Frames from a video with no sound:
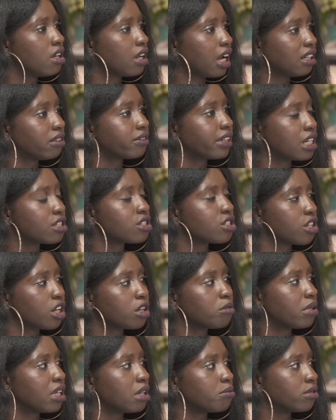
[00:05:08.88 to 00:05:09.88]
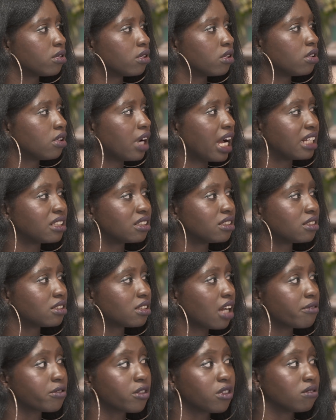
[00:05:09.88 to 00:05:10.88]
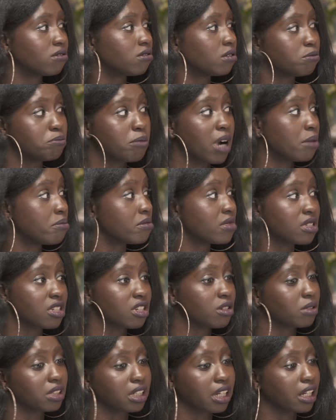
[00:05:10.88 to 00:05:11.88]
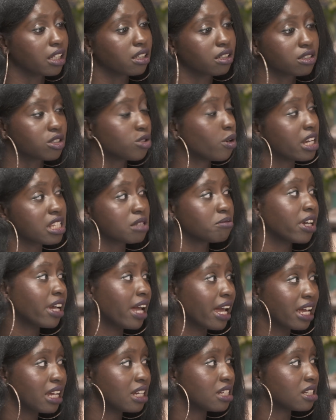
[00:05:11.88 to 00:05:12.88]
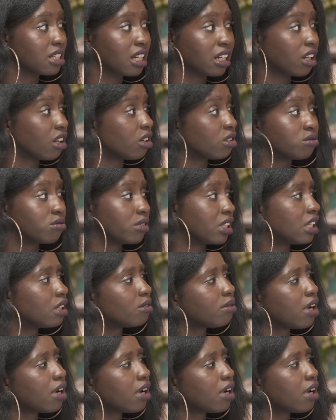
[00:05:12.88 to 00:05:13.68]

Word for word: kind of get to know people, and I've got mums who are like twice my age, and I get on really